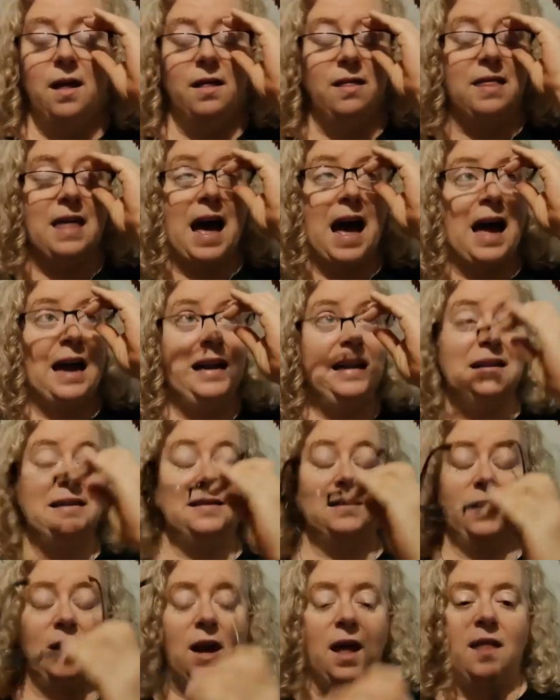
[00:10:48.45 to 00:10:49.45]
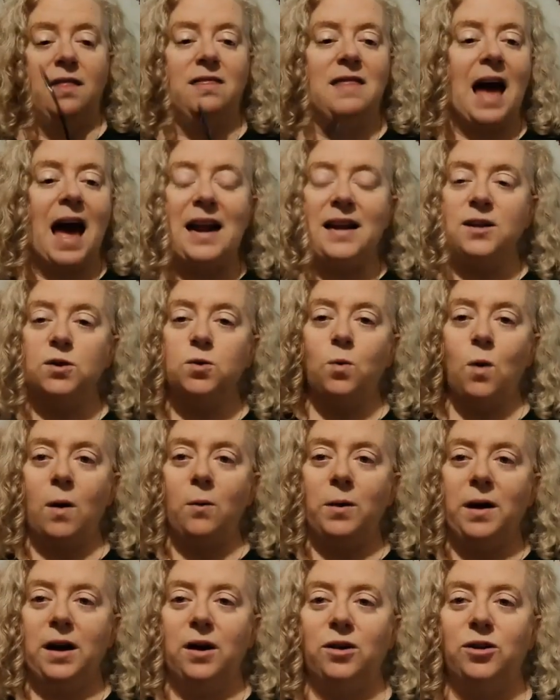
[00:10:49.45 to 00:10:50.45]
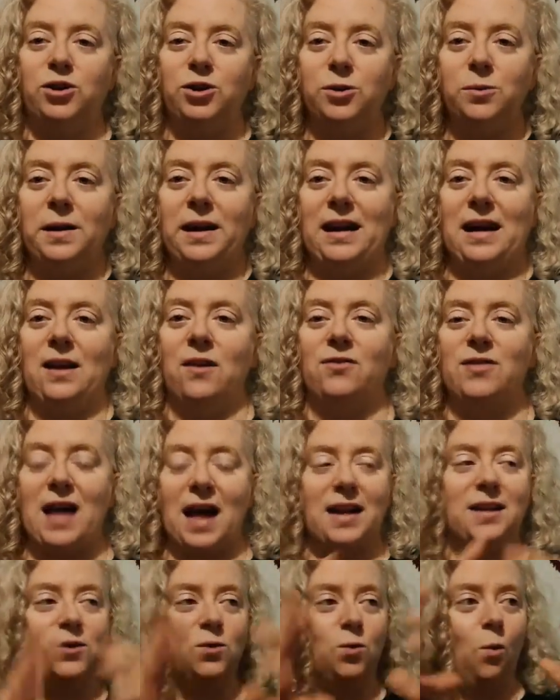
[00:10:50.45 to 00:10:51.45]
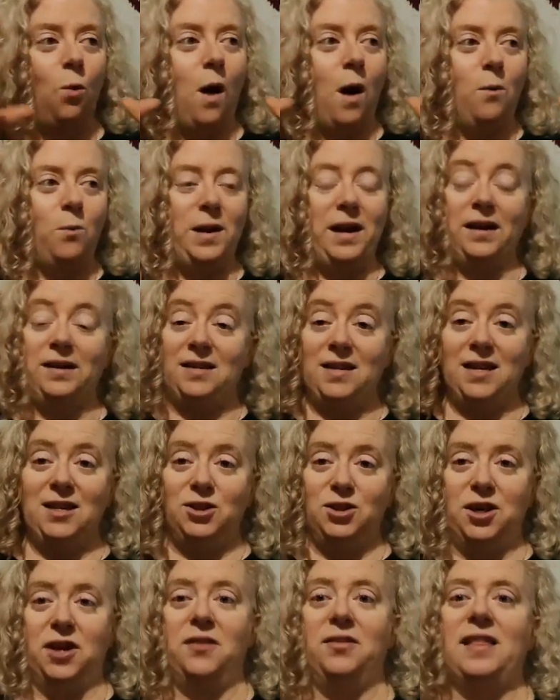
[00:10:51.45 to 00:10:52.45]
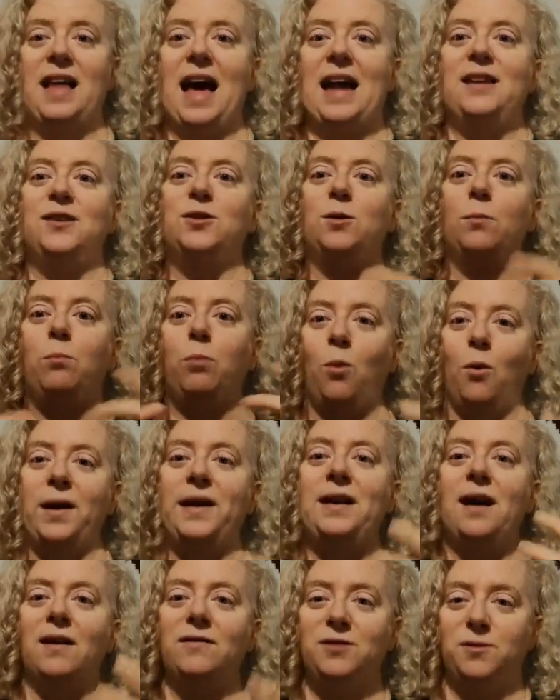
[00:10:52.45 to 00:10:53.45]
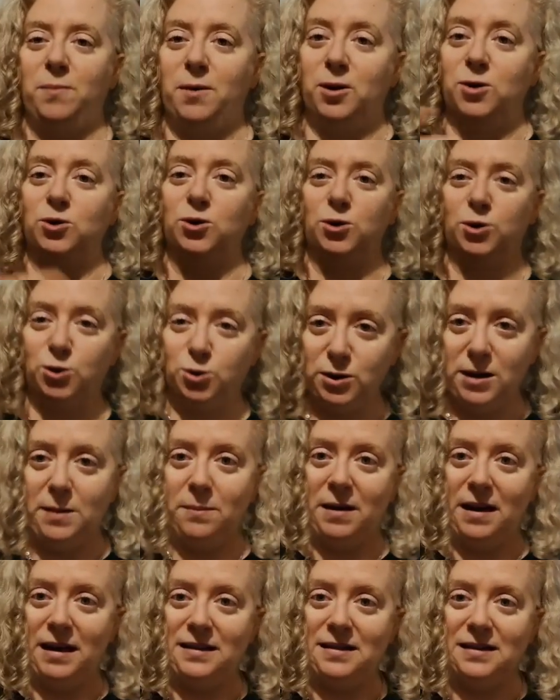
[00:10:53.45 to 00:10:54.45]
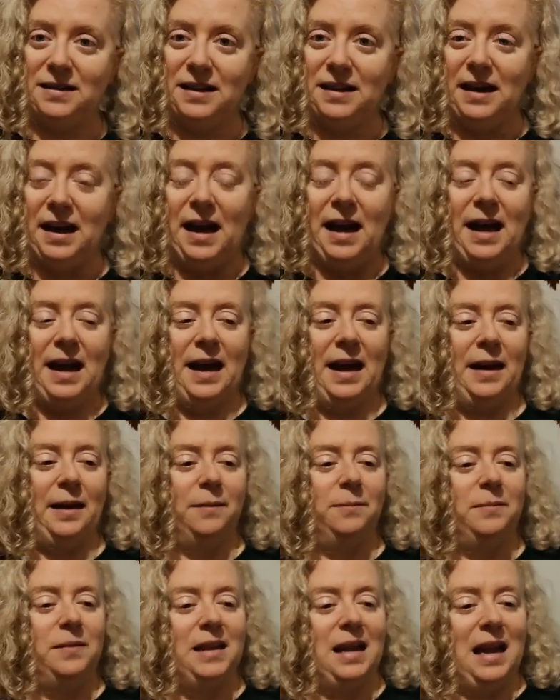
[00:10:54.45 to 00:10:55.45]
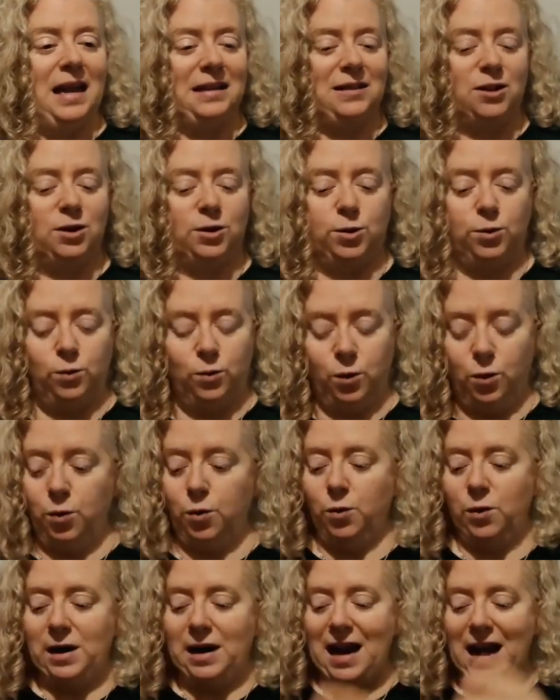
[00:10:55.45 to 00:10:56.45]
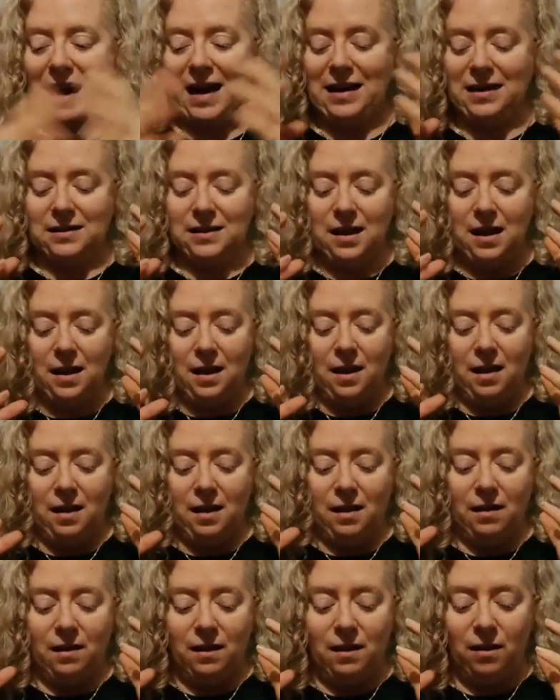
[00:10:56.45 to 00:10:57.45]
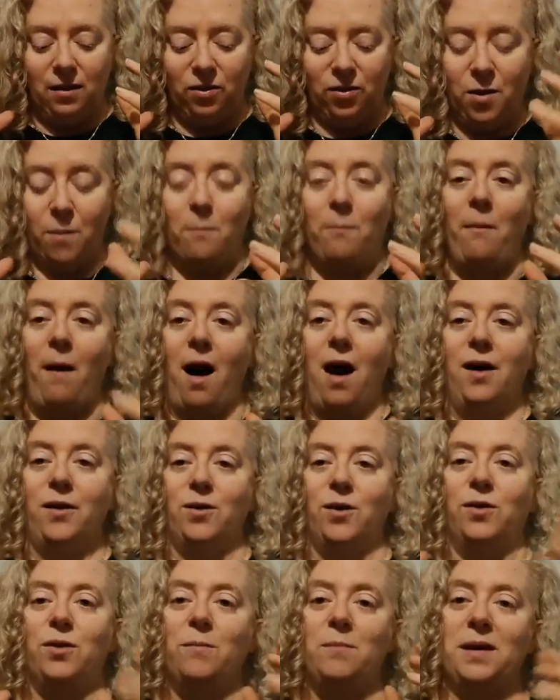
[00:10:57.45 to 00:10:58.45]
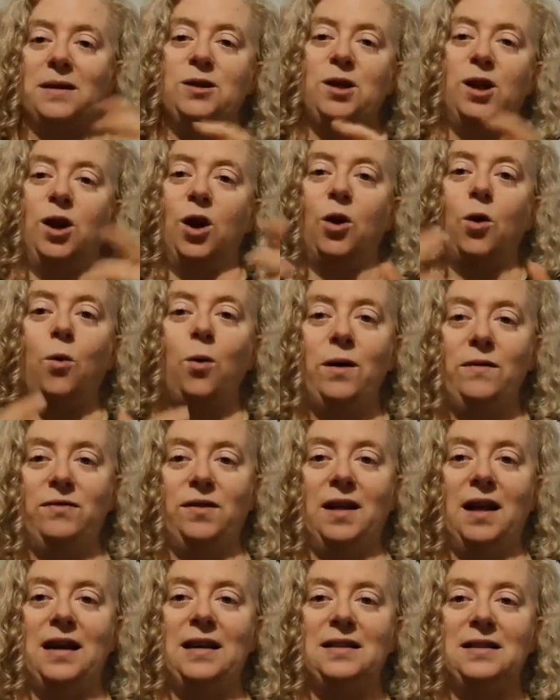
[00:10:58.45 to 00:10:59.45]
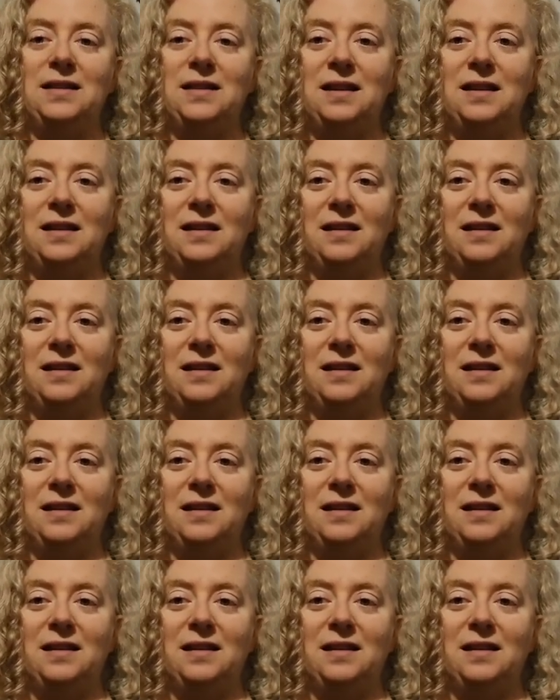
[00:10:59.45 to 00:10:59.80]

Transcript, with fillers: That is that is what we are doing here. That is what we teach here. That is the point of spiritual treatment. Um, it's to create the model, the mental equivalent,